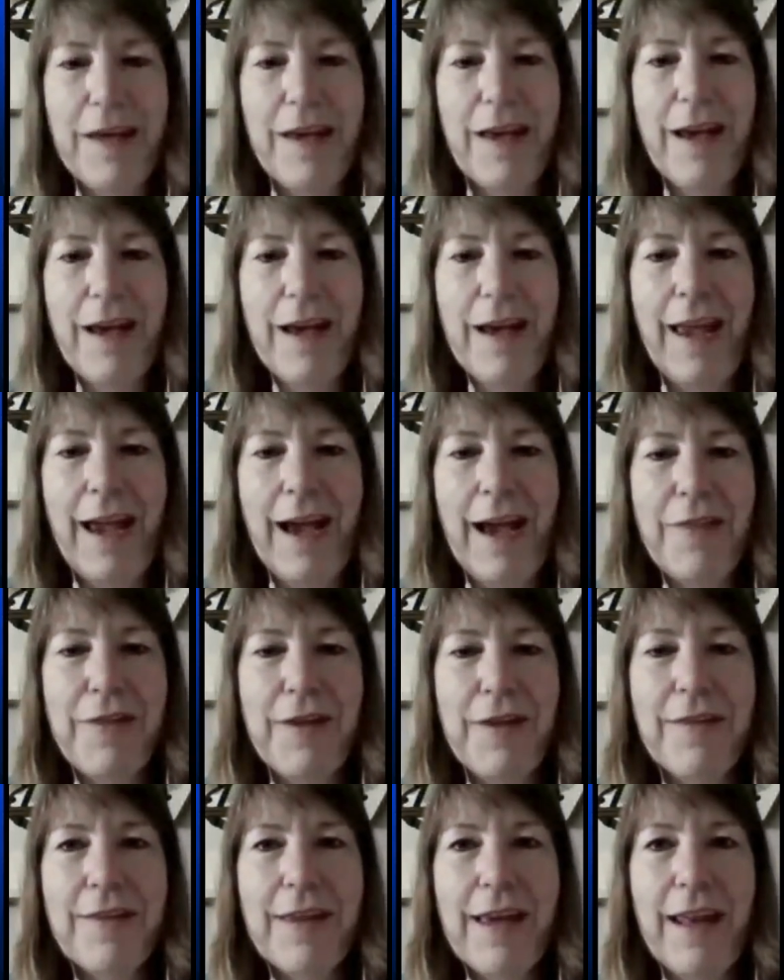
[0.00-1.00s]
I
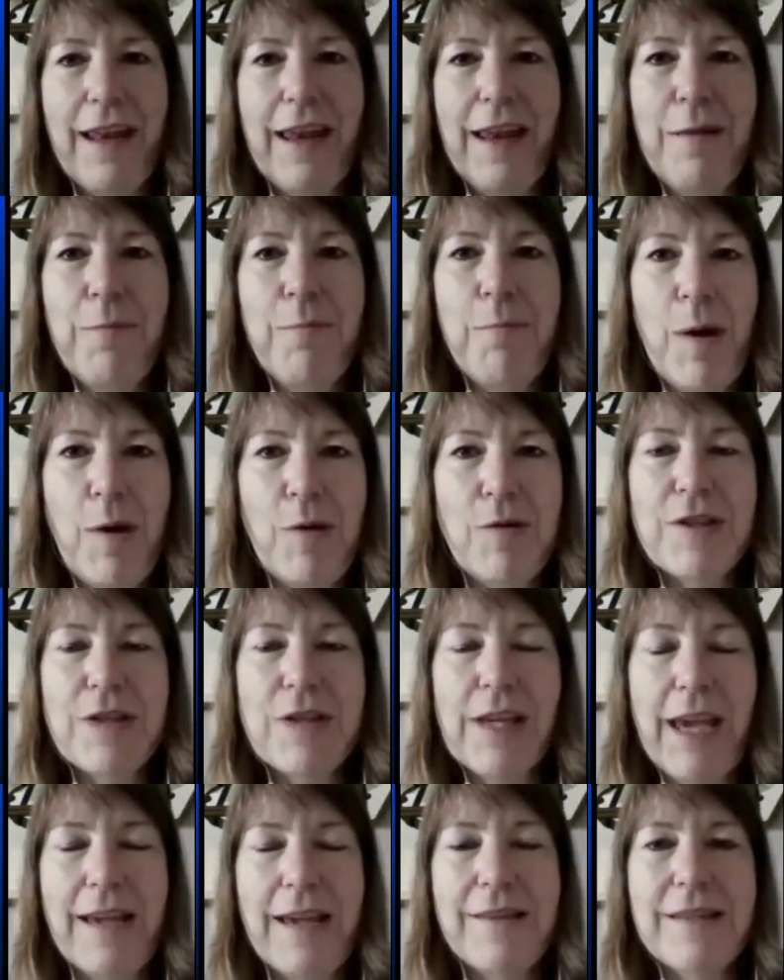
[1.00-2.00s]
think that in most
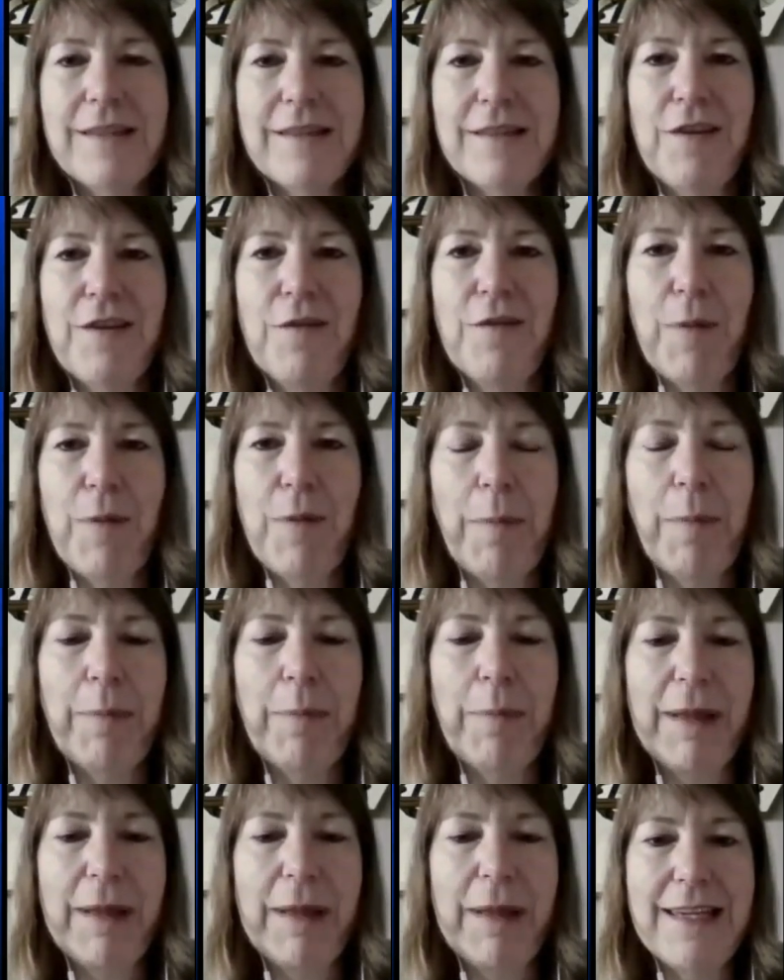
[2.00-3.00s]
cases, you've
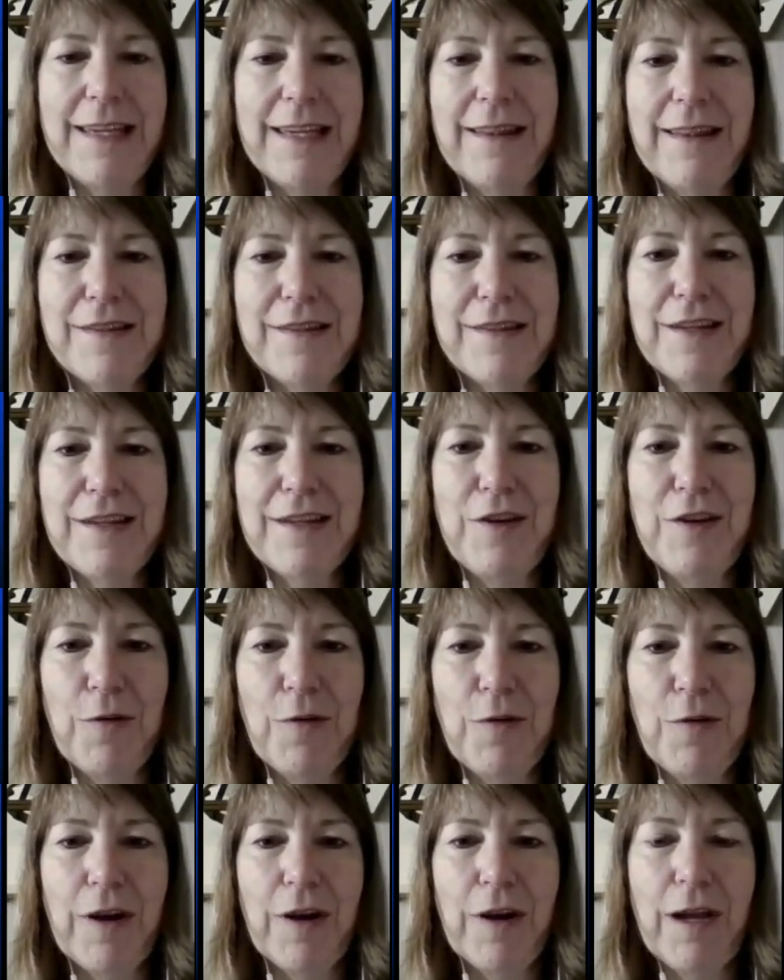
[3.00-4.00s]
probably seen this in
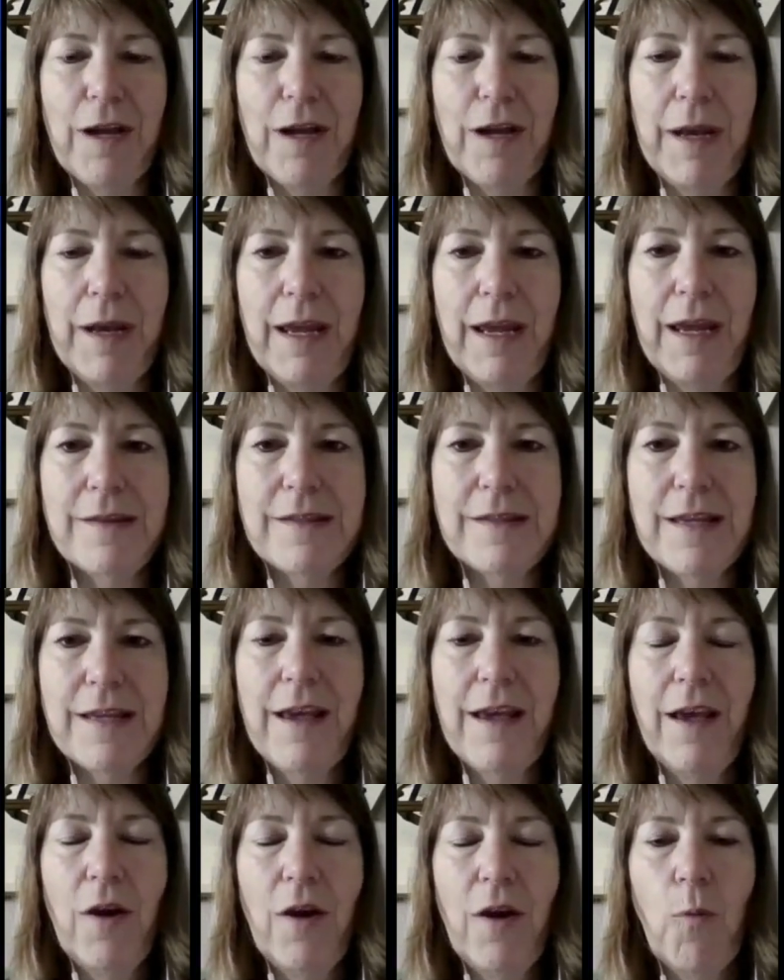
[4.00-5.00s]
your companies,
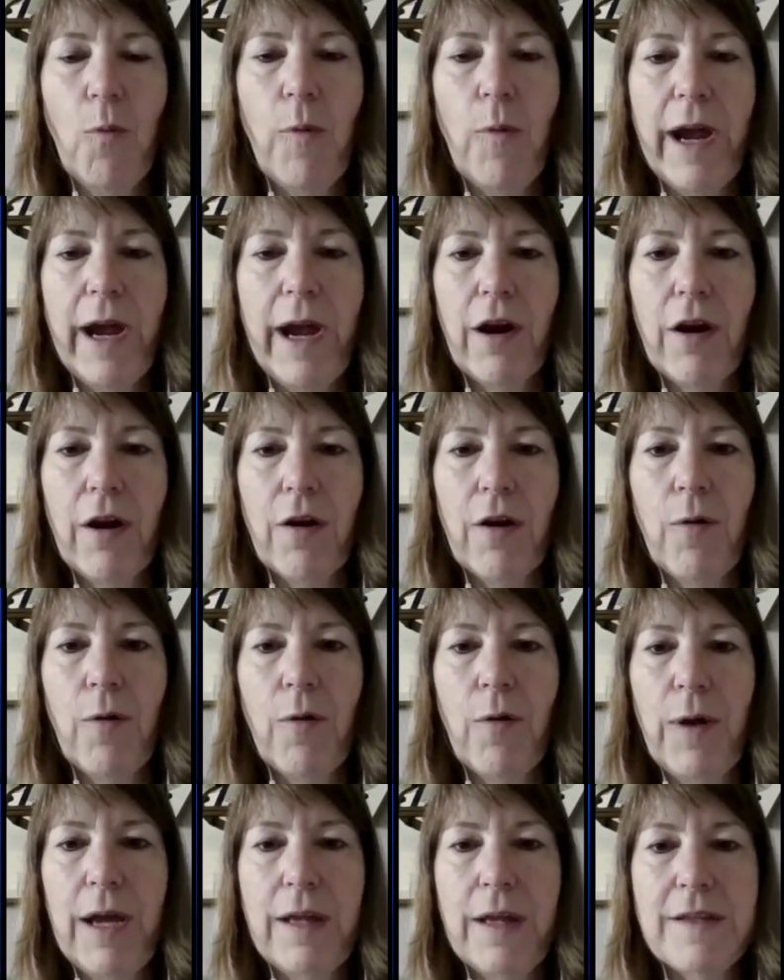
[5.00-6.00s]
where
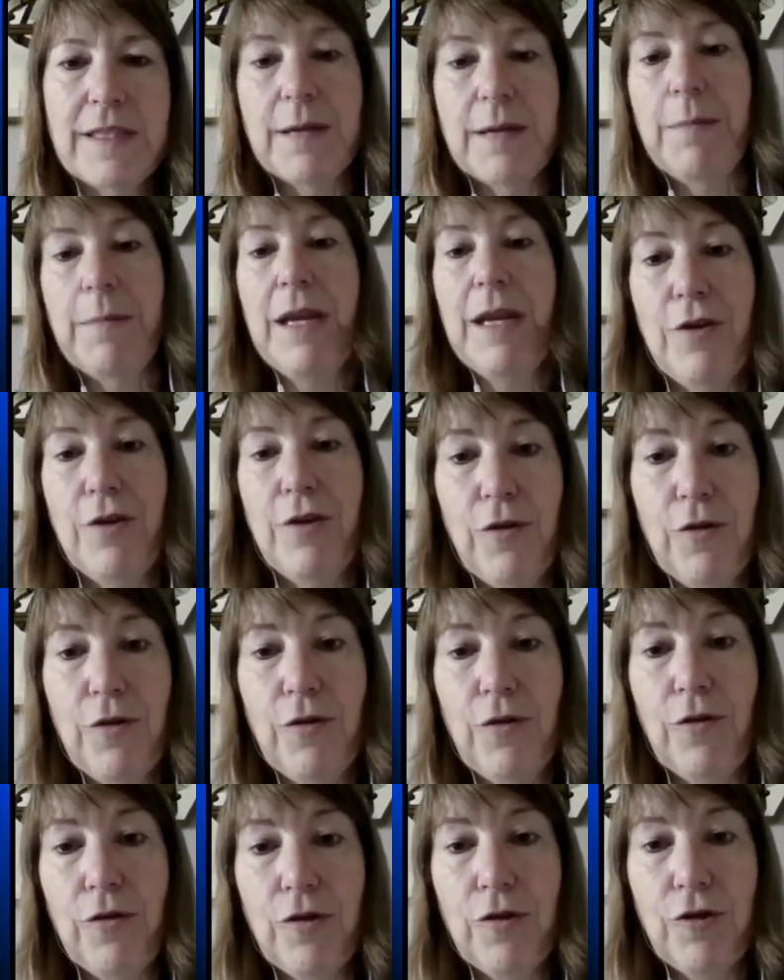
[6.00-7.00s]
when somebody new